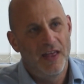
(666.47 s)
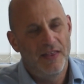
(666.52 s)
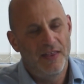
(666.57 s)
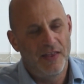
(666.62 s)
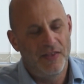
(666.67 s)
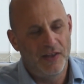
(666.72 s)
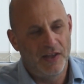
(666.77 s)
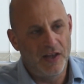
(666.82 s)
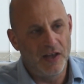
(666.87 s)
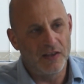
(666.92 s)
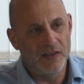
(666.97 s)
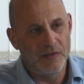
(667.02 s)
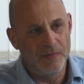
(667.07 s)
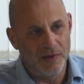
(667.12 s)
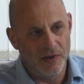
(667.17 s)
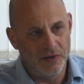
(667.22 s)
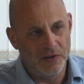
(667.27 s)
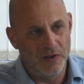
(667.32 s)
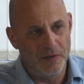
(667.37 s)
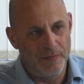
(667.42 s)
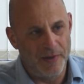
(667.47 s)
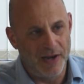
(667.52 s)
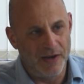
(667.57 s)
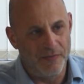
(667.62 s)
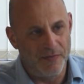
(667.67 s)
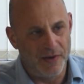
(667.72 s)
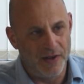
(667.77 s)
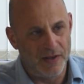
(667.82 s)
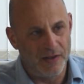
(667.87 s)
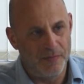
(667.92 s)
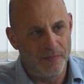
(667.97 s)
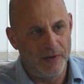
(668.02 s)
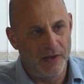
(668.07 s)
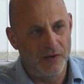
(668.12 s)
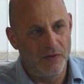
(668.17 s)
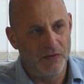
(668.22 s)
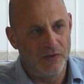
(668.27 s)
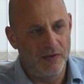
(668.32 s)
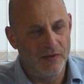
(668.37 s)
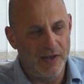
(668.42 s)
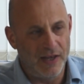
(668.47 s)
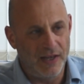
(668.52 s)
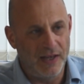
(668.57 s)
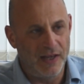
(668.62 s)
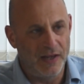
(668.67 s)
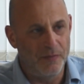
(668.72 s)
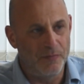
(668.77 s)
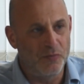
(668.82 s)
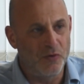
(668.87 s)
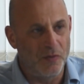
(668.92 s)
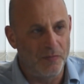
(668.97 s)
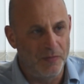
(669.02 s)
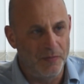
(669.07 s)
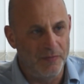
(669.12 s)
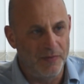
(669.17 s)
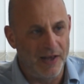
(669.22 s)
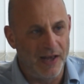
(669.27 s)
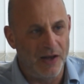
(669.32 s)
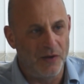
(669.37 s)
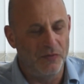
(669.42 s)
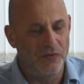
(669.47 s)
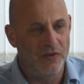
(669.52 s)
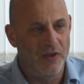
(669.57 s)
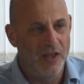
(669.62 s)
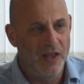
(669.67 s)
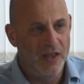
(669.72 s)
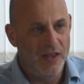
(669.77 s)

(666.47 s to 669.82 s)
then the customer ultimately benefits, because you're taking problems out,